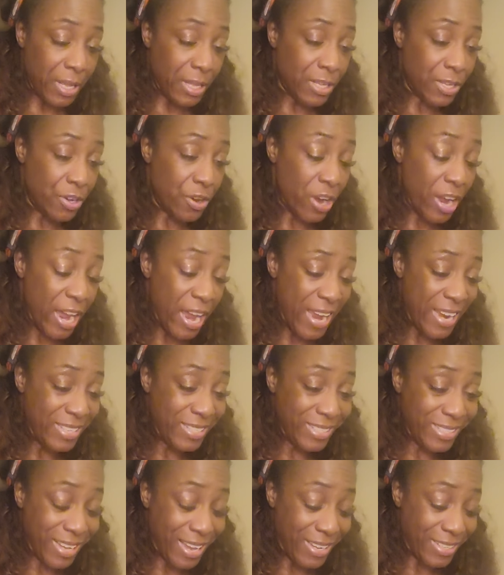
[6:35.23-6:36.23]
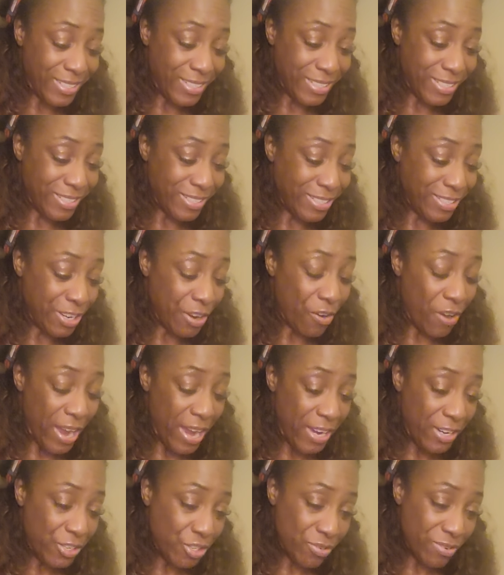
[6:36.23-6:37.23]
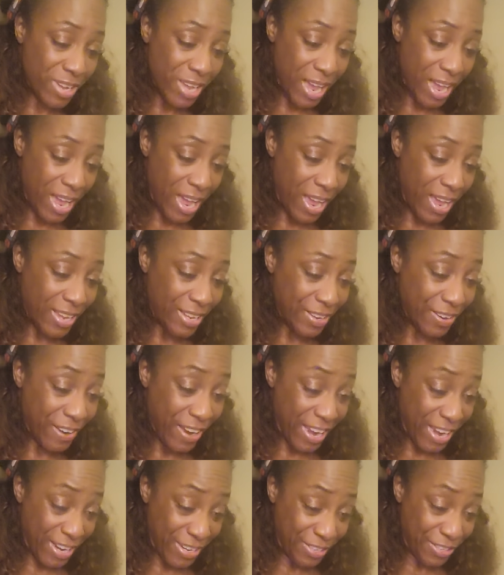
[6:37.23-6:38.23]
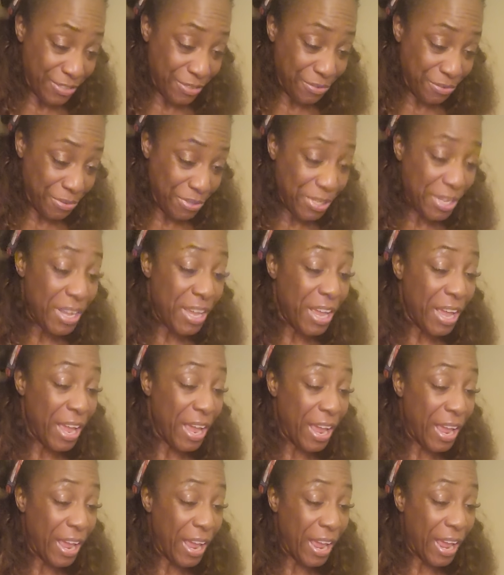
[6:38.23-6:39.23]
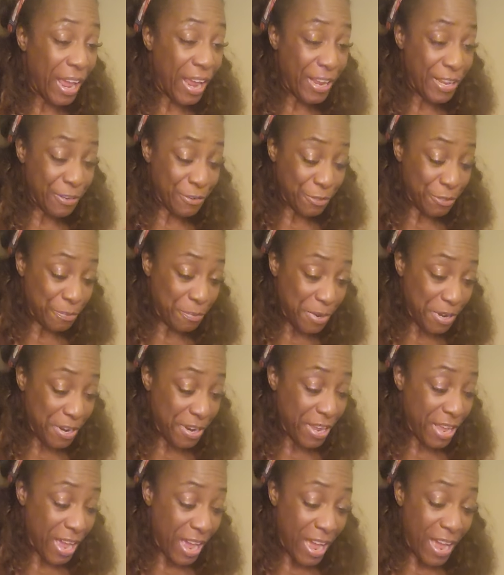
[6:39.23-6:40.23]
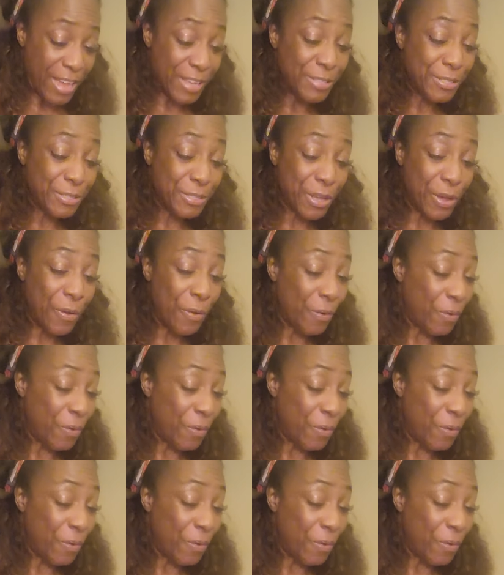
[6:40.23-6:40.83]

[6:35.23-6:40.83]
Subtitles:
your ancestors, your angel God, your angels, and your spirit guides.